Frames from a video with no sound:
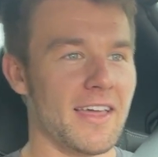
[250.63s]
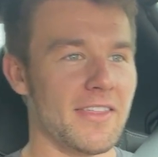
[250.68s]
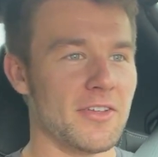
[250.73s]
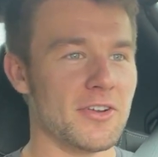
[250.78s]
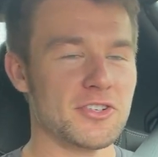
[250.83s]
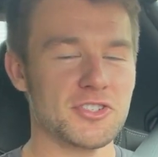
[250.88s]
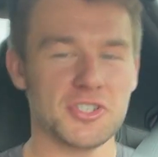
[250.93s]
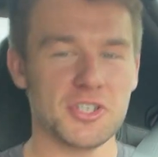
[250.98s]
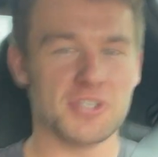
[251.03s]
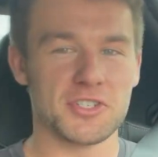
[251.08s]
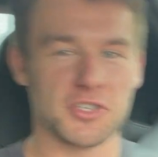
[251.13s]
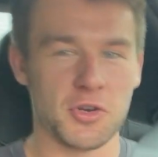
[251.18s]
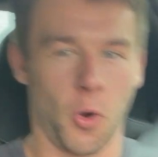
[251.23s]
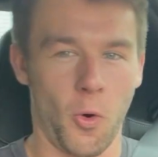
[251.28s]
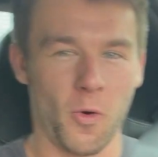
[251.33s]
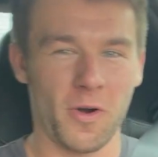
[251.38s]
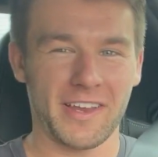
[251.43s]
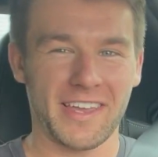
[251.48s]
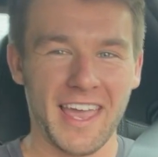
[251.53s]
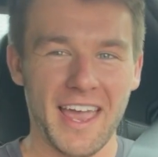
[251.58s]
There's just
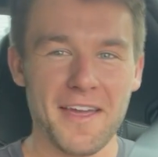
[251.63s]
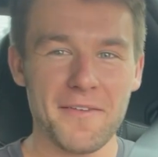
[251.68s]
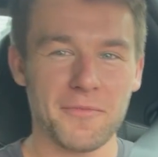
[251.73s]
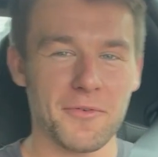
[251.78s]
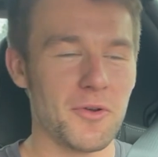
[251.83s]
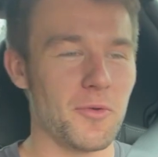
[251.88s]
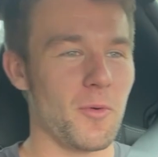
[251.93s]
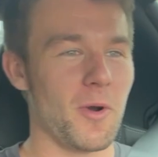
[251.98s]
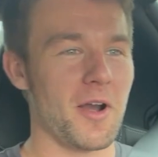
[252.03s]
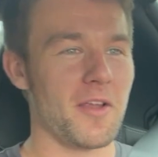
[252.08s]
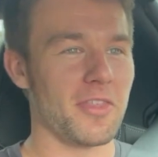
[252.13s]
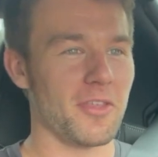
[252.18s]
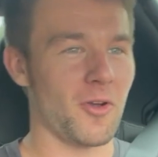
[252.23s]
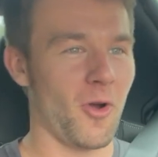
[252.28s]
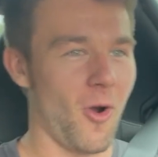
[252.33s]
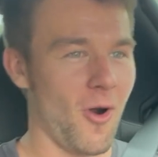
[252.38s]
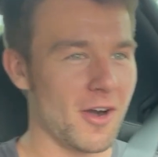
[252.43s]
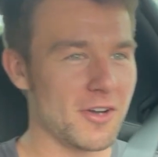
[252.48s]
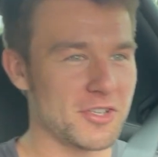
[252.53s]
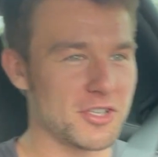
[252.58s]
torque everywhere. The
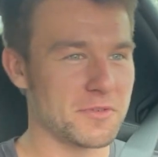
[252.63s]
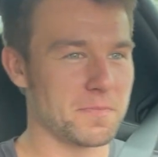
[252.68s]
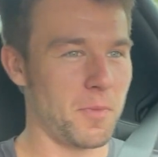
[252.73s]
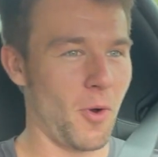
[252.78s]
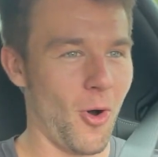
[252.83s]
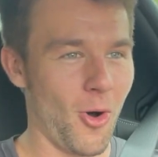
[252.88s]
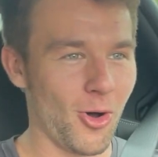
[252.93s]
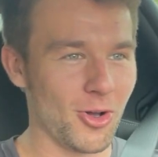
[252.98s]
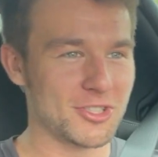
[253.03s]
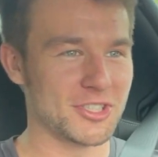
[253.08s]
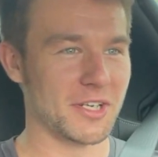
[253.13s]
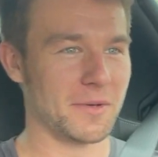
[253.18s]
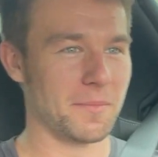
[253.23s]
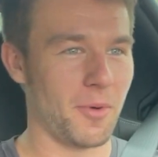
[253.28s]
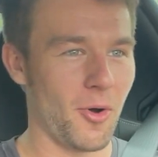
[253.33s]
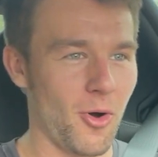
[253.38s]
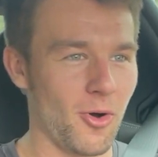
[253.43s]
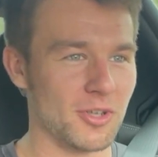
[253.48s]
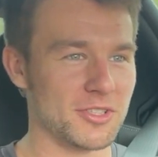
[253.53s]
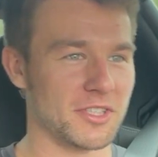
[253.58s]
car just pulls and
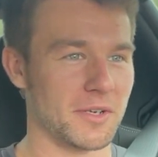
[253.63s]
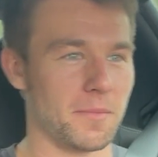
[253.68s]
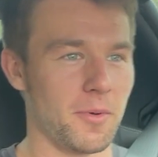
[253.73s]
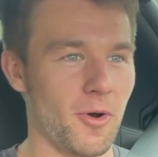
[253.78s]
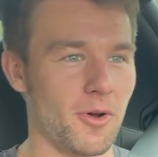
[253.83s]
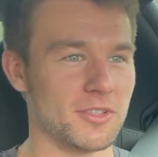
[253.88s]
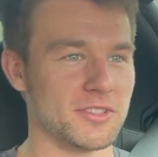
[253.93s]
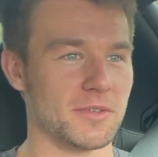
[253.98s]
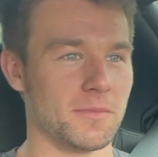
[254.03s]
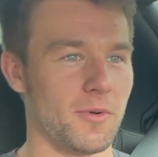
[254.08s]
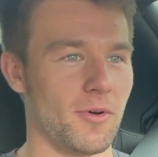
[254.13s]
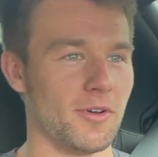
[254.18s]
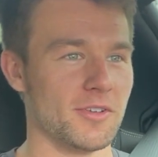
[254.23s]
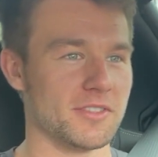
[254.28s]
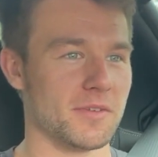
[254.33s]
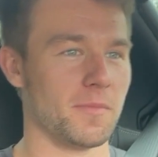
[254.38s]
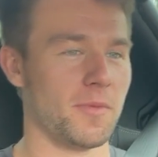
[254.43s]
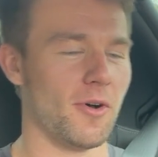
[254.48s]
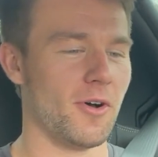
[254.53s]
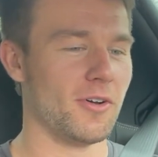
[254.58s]
pulls and pulls and
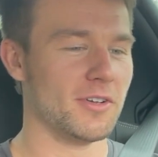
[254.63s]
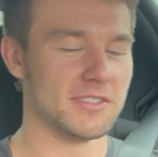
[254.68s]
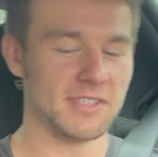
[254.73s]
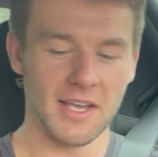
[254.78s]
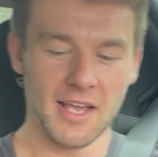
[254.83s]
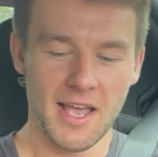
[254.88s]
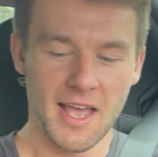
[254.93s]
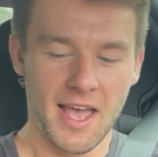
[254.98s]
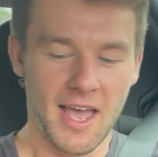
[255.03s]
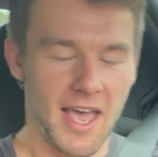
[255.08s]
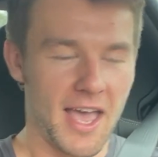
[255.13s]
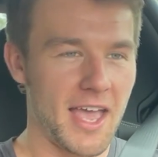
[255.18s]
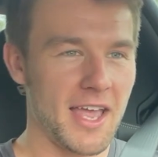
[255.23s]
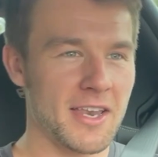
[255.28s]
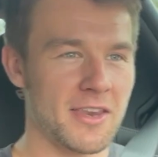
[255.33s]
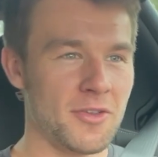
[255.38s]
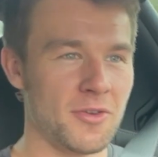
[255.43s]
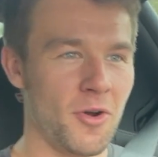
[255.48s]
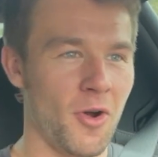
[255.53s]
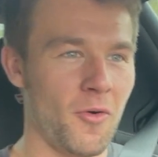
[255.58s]
pulls and pulls,
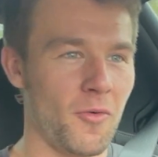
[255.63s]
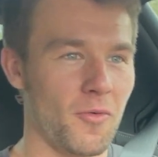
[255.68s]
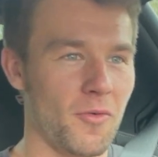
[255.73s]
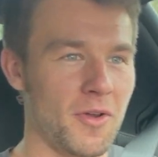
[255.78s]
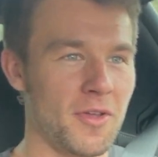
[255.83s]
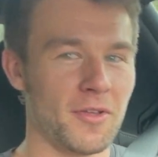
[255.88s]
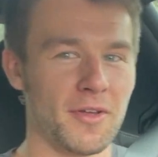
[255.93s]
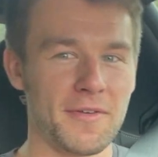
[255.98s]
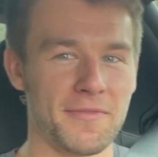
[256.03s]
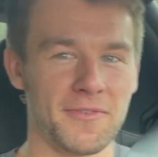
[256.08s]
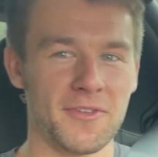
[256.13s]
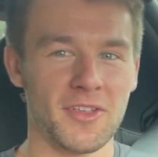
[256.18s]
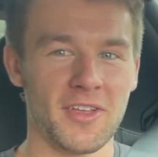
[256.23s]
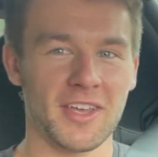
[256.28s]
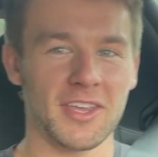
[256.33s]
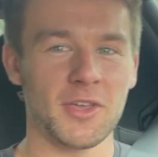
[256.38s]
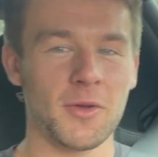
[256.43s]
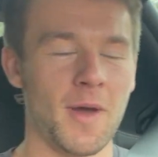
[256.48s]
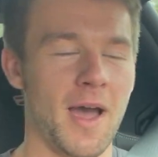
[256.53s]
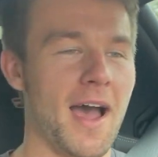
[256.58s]
and you don't really feel
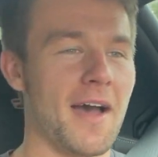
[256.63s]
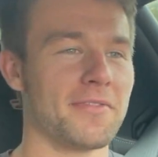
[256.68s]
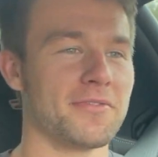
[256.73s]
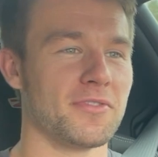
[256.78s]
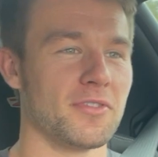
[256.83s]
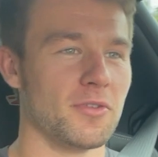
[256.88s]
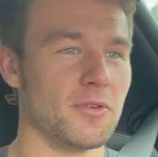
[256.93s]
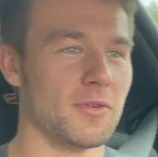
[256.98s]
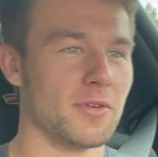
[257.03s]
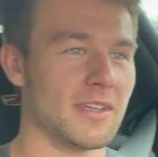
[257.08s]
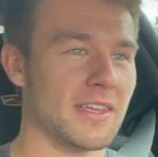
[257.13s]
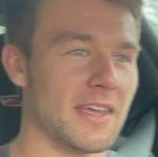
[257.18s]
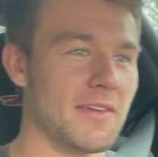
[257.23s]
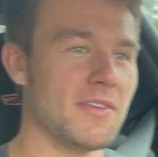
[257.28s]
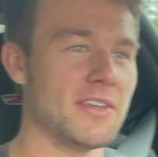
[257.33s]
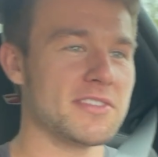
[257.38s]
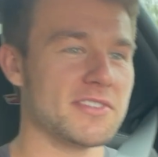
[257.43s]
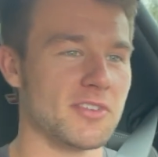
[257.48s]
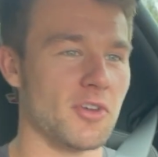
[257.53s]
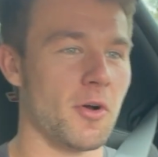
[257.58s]
like you have to give
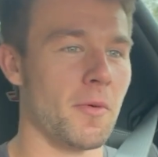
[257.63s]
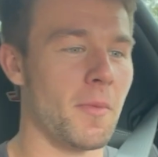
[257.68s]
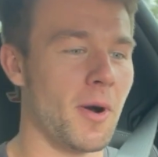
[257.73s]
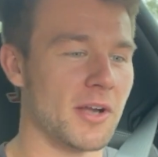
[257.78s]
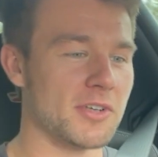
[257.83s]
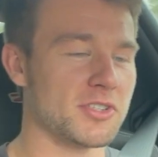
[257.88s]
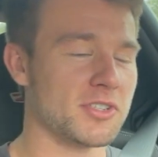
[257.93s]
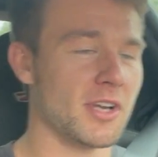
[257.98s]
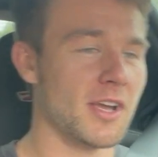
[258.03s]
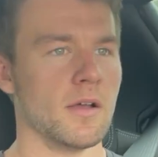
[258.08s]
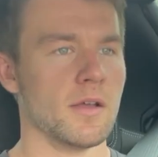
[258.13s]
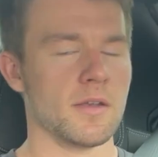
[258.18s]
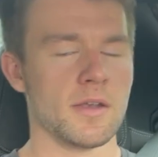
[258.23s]
it so much.